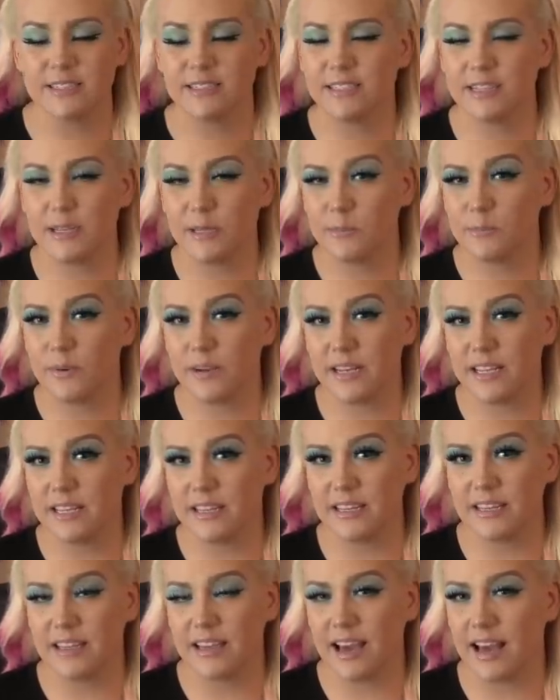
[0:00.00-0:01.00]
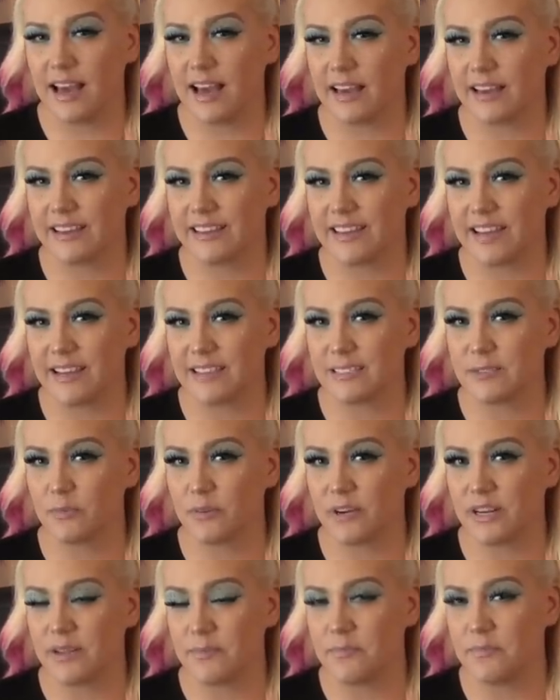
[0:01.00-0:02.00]
Does anybody uh, guess
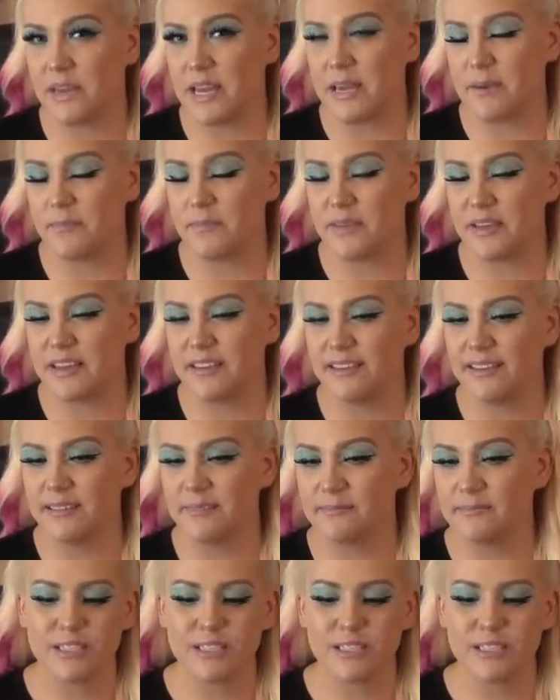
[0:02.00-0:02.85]
what it may be?